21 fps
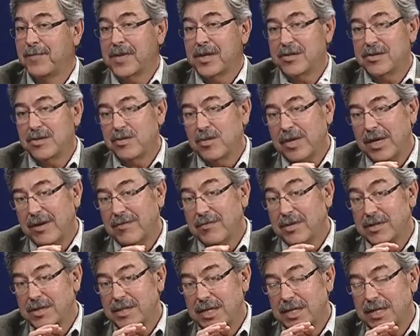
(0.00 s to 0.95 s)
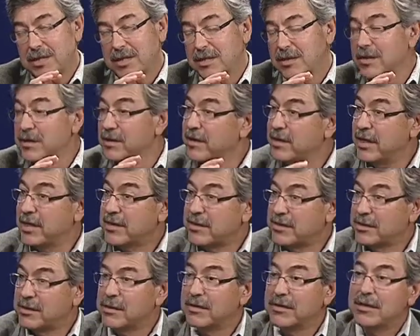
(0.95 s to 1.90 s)
So we have this nice little
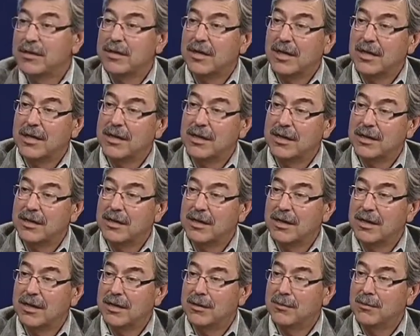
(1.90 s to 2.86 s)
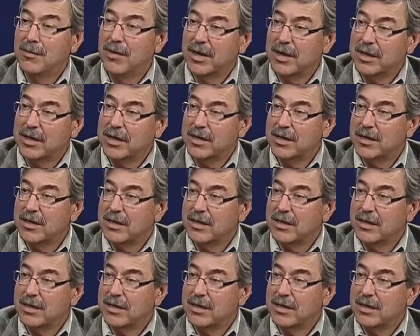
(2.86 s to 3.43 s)
niche market